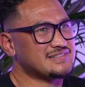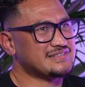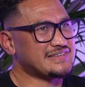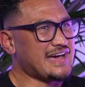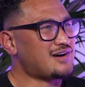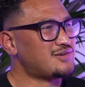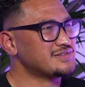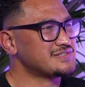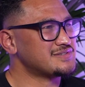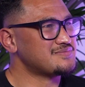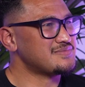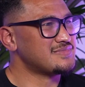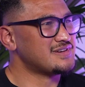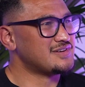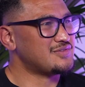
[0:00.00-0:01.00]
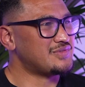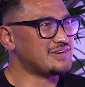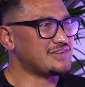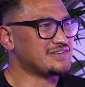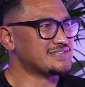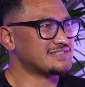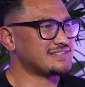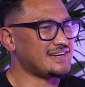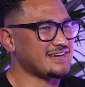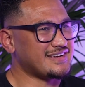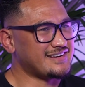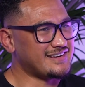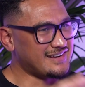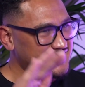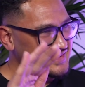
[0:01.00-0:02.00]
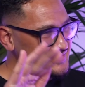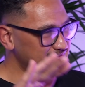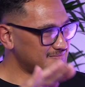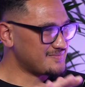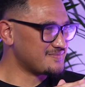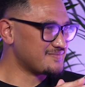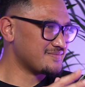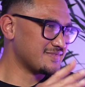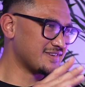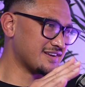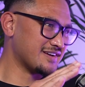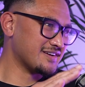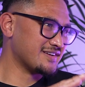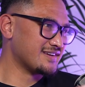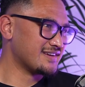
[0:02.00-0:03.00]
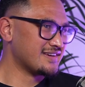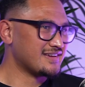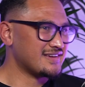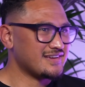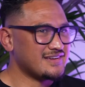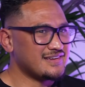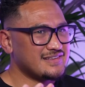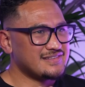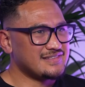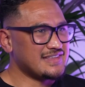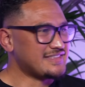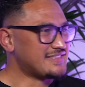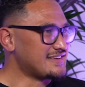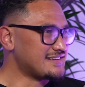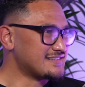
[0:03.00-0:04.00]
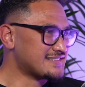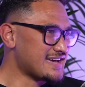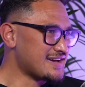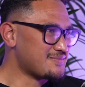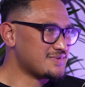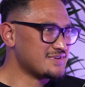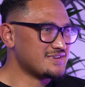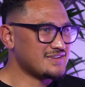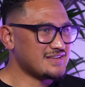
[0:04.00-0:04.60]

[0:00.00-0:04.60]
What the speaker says: Taoism, when you just like kind of like, you know, let things happen.